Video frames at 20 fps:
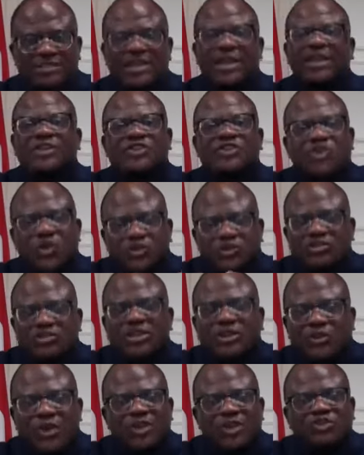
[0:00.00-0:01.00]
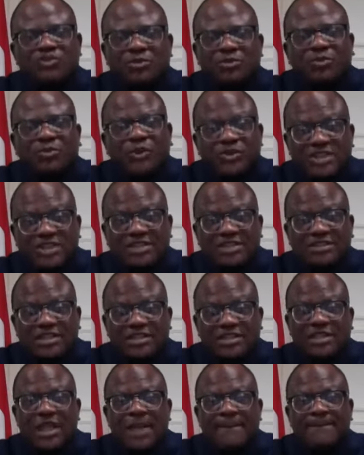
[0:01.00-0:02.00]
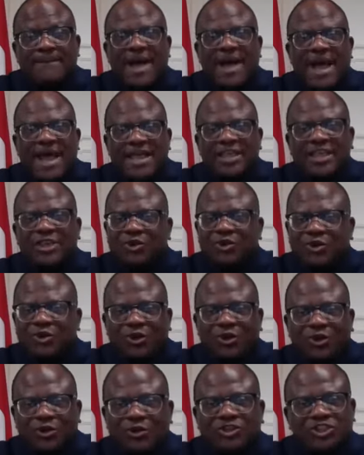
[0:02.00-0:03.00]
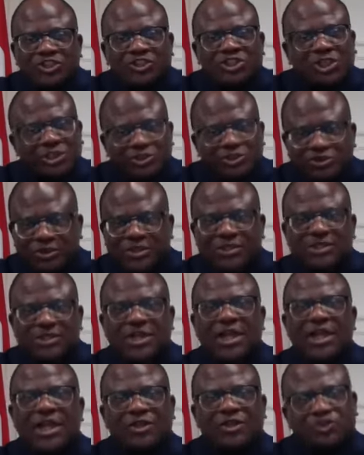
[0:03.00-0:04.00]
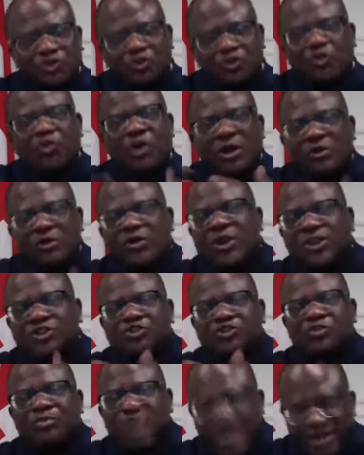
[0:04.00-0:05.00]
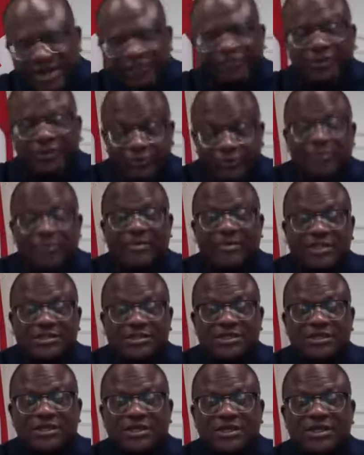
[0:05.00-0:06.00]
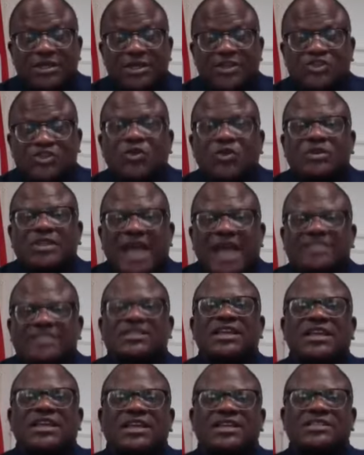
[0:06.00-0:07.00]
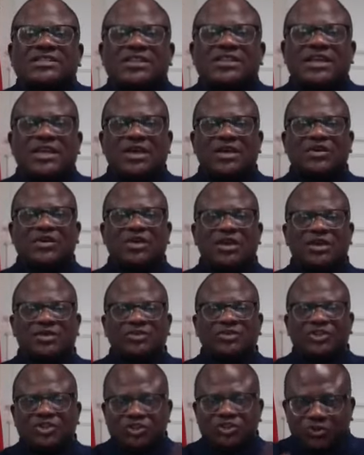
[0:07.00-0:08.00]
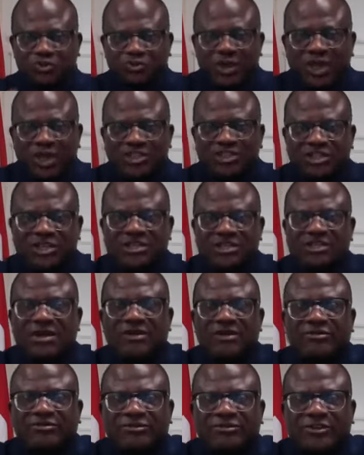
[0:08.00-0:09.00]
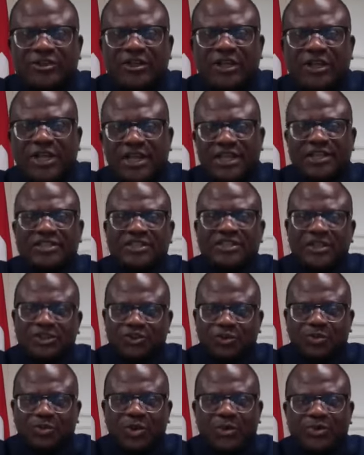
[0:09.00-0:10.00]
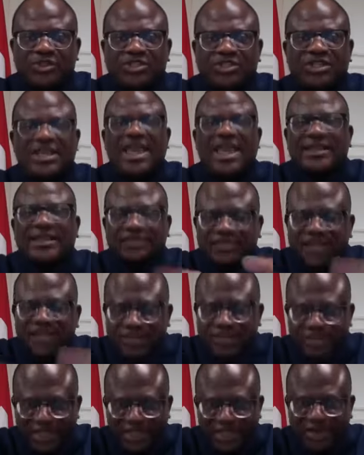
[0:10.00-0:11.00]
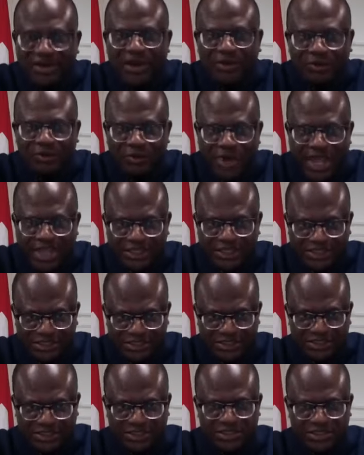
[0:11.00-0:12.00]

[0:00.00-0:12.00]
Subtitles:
is still going to be protected by your children who are going to benefit from it. So that is the two branches of intellectual property and their rights.